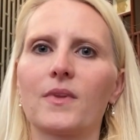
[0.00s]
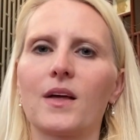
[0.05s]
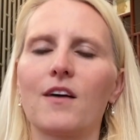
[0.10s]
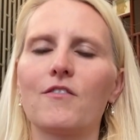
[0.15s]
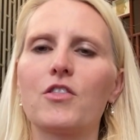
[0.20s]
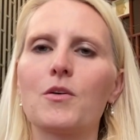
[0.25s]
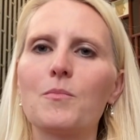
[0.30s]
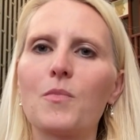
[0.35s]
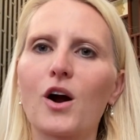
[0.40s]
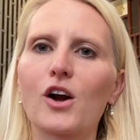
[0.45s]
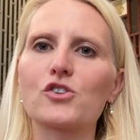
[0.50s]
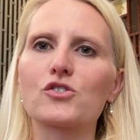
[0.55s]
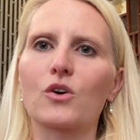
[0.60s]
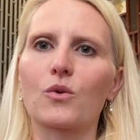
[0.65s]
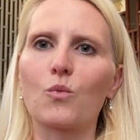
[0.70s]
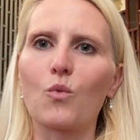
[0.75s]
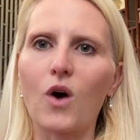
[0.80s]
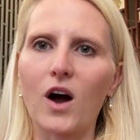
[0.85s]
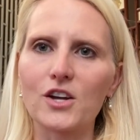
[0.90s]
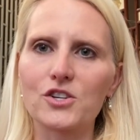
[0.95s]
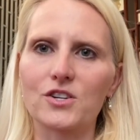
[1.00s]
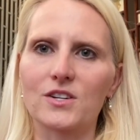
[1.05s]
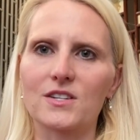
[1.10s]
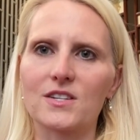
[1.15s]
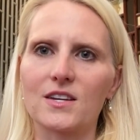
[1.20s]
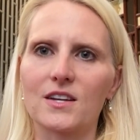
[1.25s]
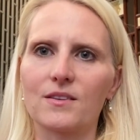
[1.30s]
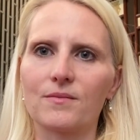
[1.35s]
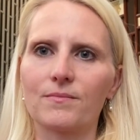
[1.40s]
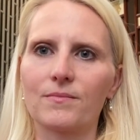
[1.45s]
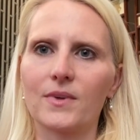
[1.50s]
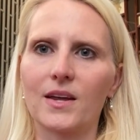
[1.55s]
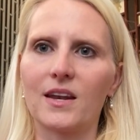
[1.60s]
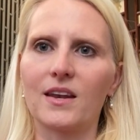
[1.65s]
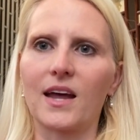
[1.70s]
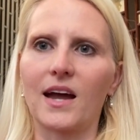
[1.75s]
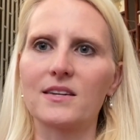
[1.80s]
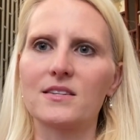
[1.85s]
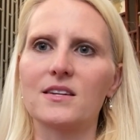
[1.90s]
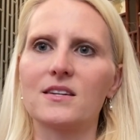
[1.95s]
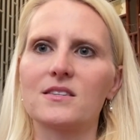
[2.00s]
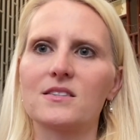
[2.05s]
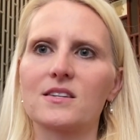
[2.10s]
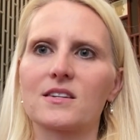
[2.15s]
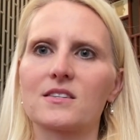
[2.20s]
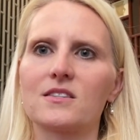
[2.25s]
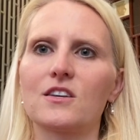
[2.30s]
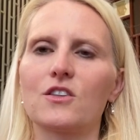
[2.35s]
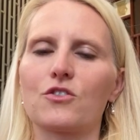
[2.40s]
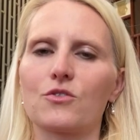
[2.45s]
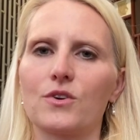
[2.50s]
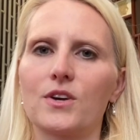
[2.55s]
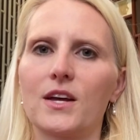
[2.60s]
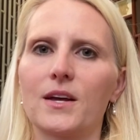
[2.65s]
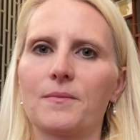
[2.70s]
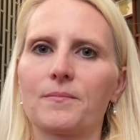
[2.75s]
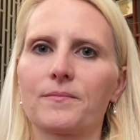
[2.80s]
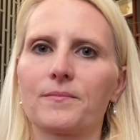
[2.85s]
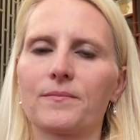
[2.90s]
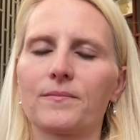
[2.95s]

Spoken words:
of the March on Washington in 1963.